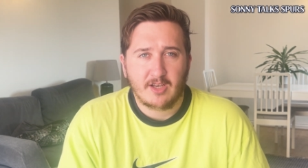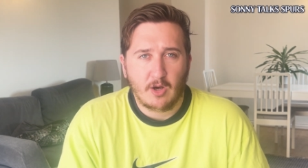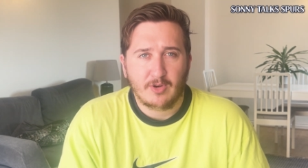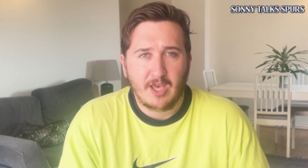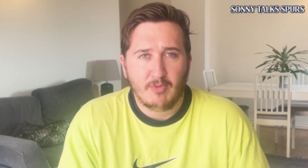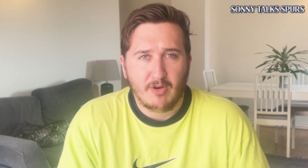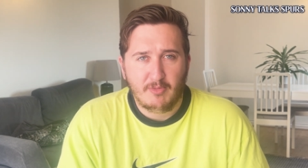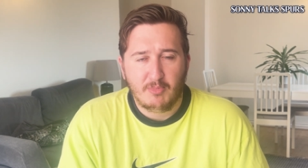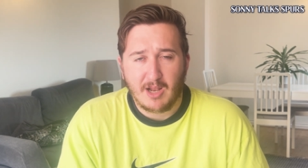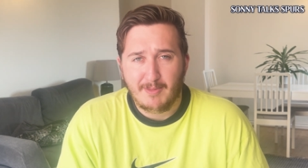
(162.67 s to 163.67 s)
goalkeeper at a
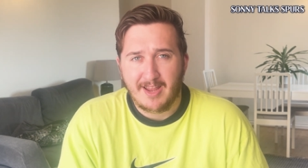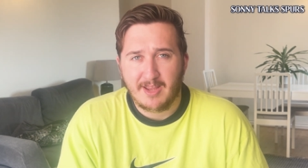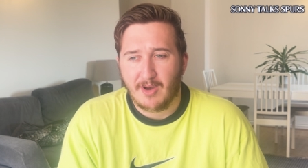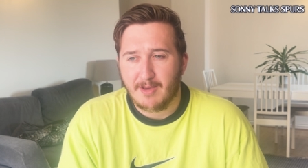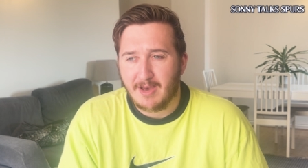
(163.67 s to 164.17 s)
football club anyway.